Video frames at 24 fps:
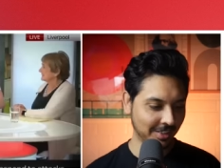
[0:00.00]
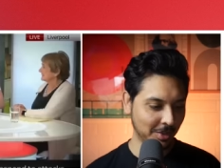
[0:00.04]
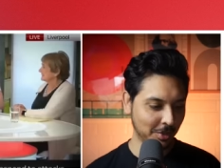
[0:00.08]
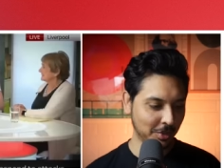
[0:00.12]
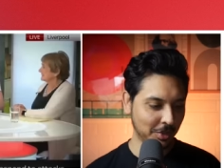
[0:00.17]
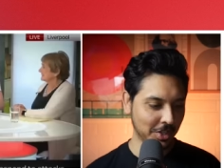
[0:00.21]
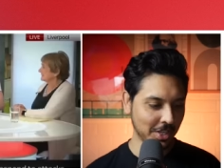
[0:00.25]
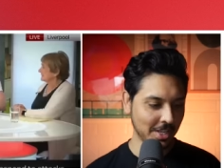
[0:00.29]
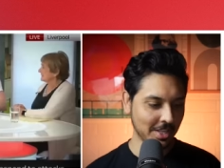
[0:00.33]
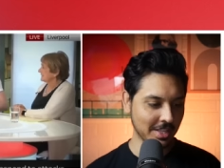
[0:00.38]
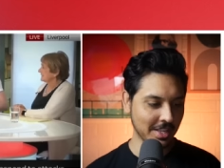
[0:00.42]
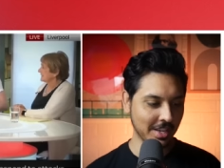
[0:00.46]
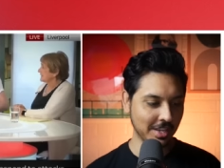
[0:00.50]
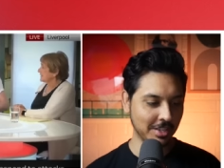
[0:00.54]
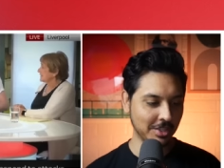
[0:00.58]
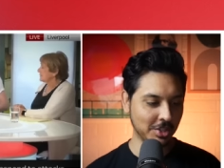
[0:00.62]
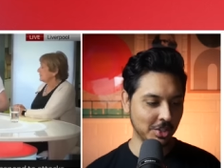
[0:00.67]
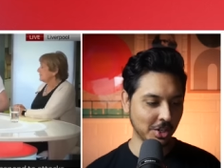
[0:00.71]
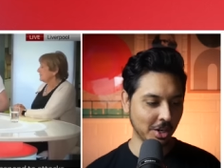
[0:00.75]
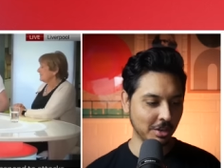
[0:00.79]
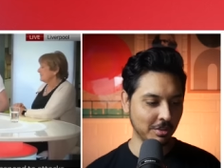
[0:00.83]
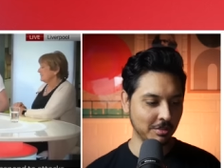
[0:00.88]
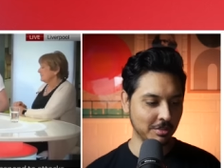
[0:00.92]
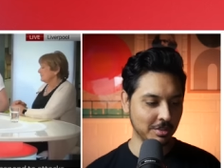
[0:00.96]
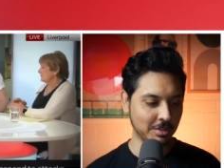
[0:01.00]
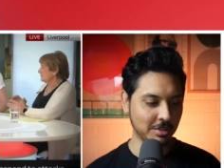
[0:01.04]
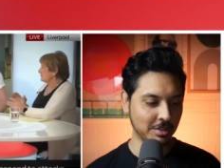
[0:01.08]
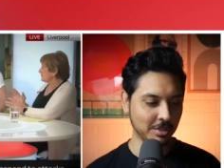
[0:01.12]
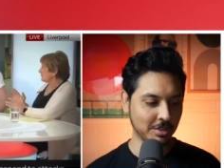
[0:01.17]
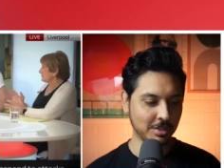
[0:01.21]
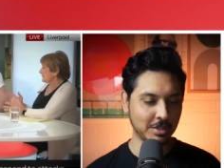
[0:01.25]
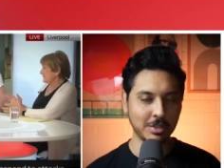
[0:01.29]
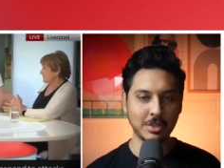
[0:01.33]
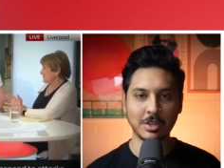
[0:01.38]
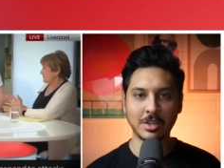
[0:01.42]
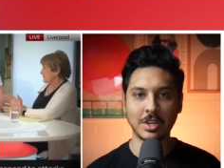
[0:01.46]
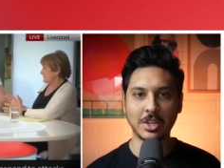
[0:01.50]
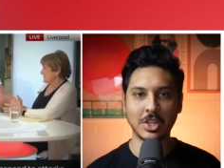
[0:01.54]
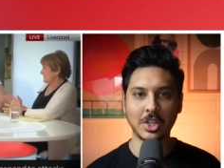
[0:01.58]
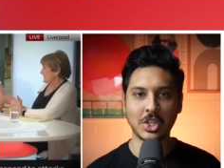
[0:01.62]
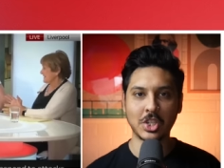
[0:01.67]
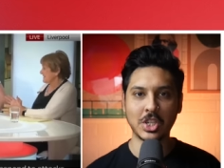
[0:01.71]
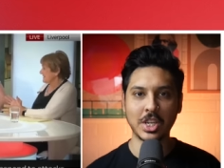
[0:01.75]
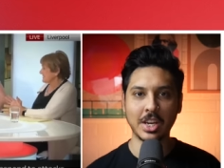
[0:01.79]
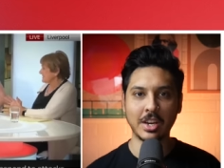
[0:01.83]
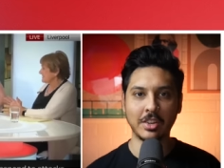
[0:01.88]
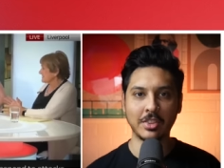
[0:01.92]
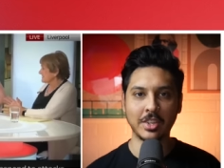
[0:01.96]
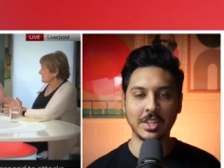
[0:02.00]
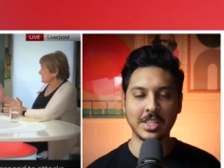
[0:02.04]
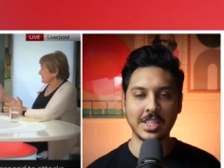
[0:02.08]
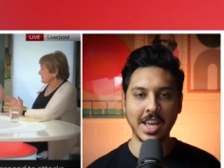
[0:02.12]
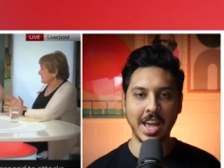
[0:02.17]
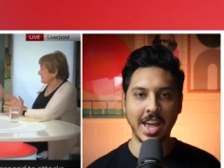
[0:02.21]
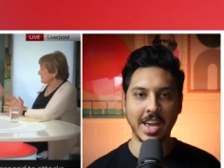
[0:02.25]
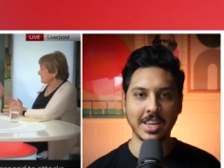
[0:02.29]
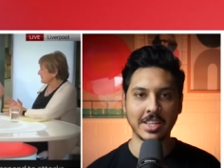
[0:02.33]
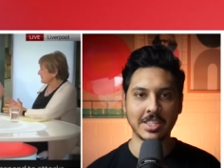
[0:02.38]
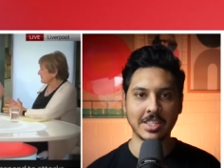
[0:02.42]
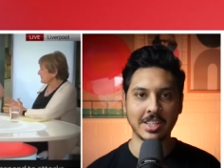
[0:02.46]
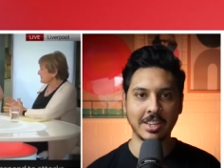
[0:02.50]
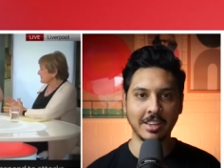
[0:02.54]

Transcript: You think that Jones just All took a shit on the desk?